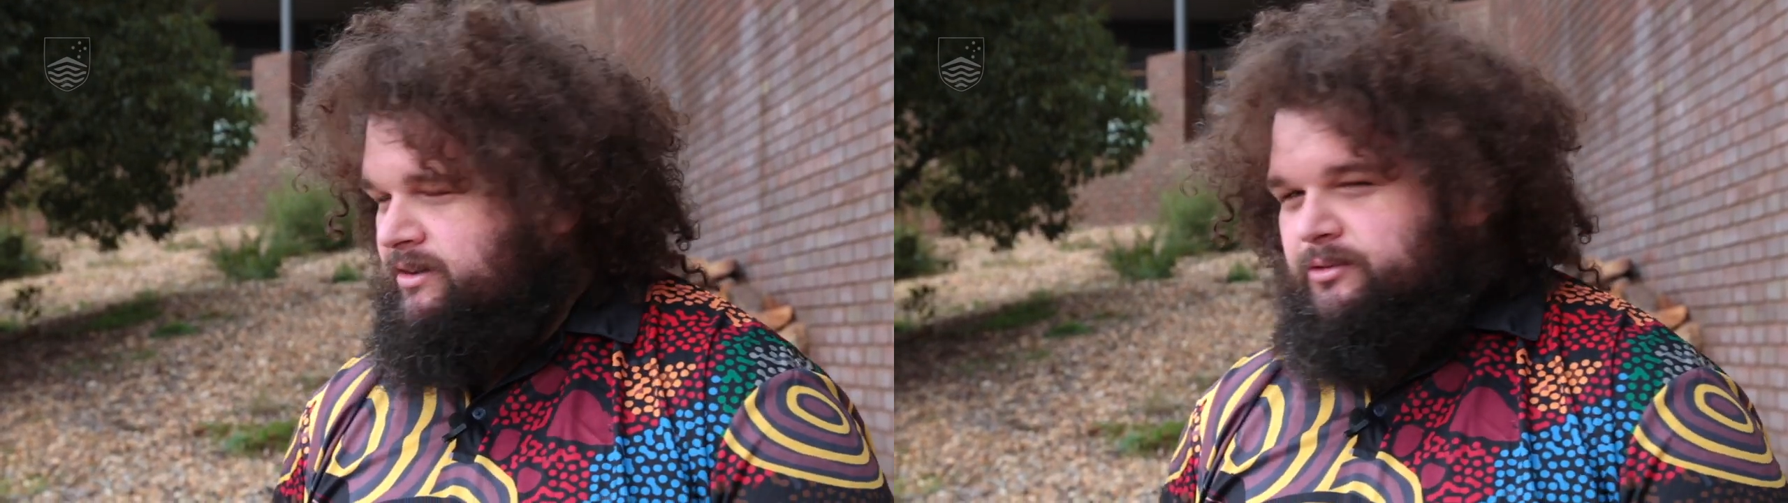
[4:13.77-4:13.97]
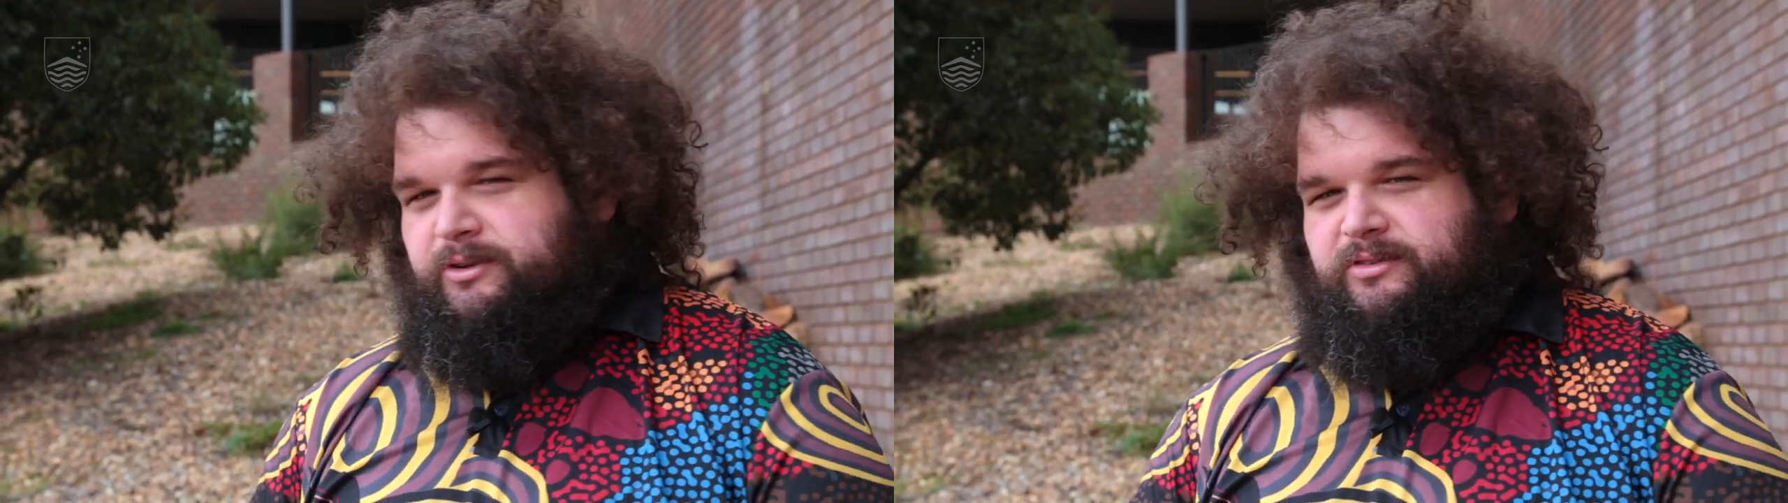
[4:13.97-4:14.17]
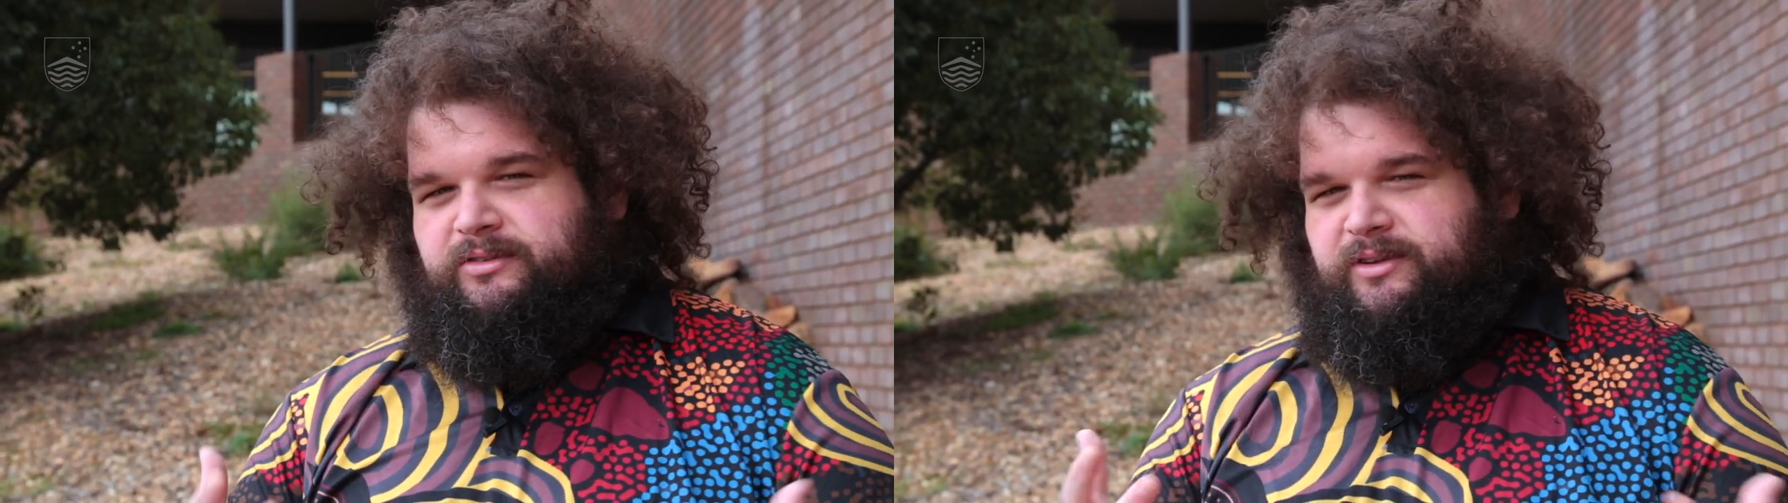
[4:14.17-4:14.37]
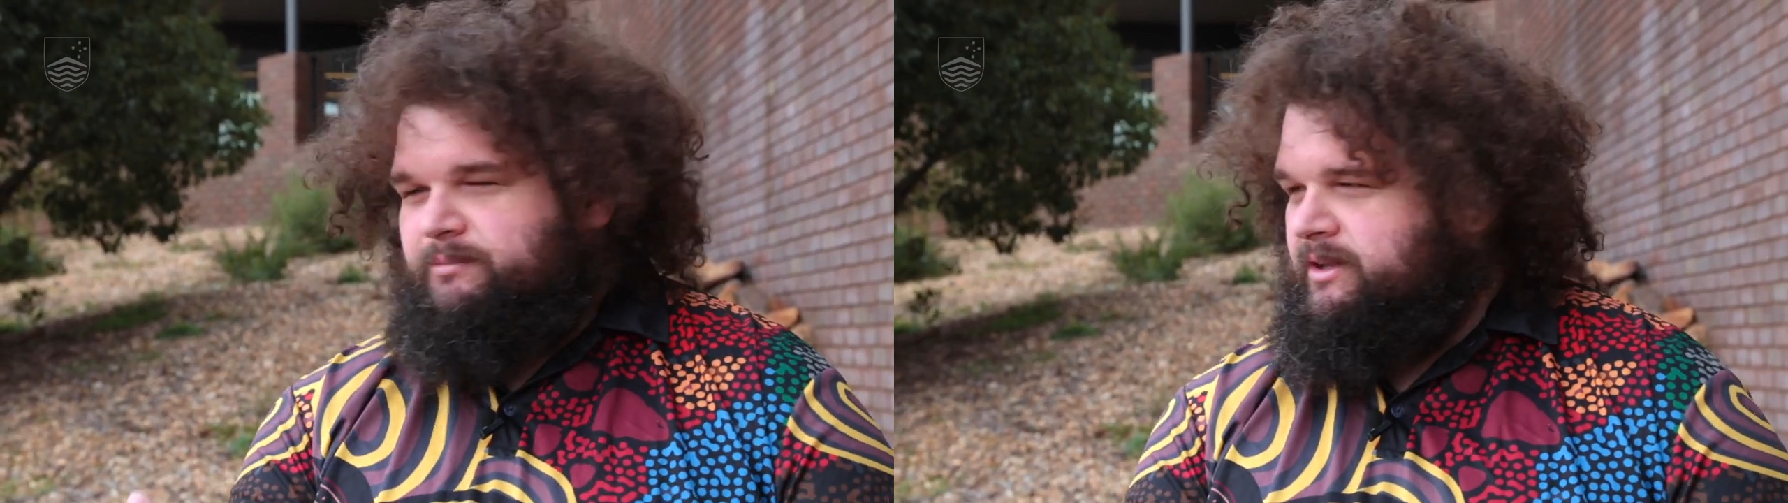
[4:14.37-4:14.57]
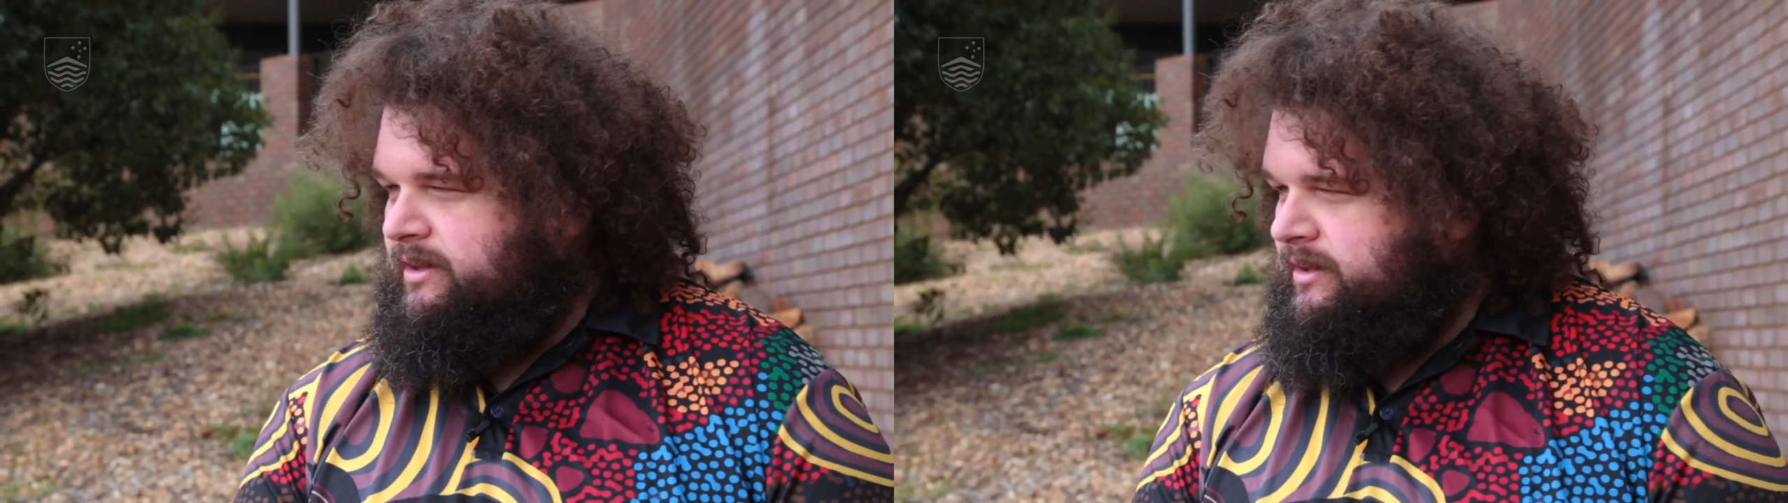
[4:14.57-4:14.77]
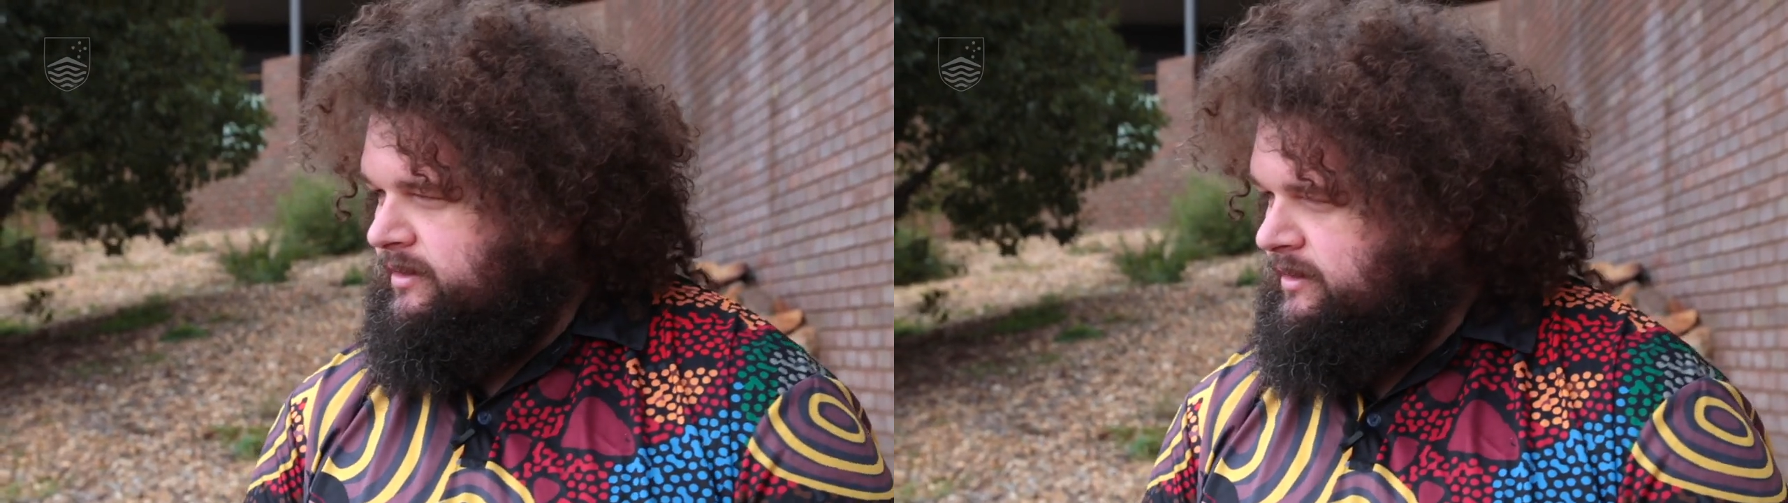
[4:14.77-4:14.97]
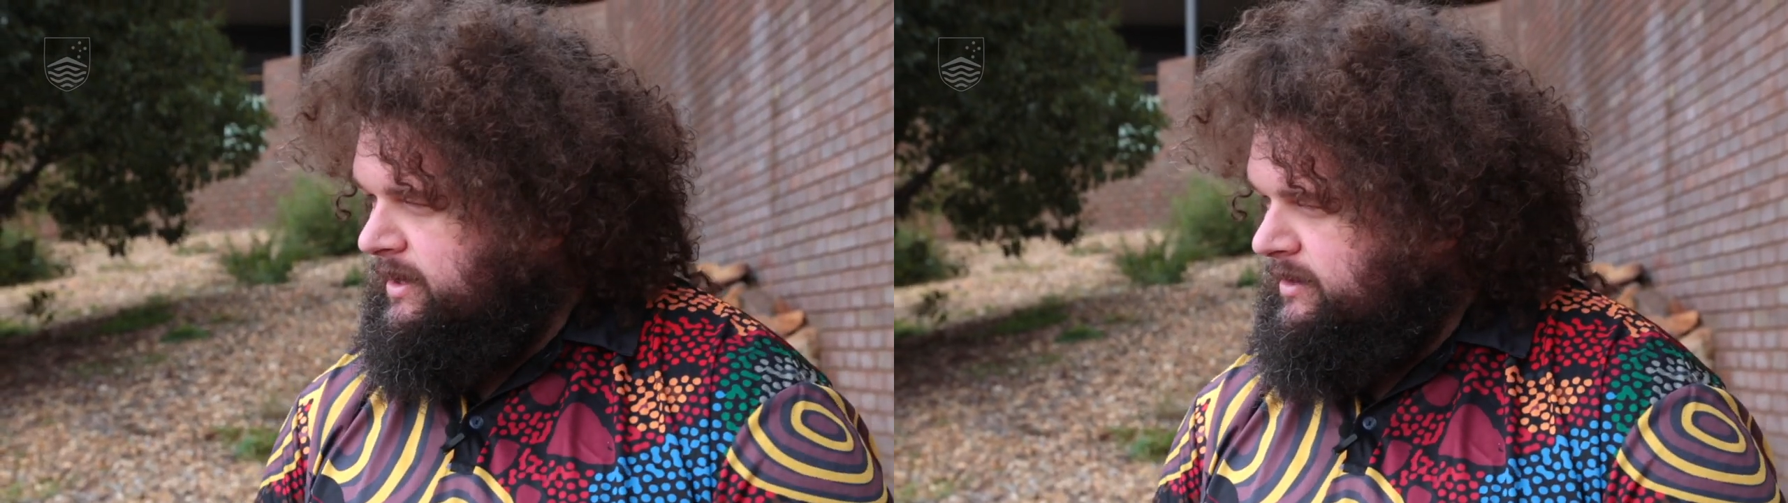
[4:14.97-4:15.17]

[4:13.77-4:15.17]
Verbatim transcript: So is there something that,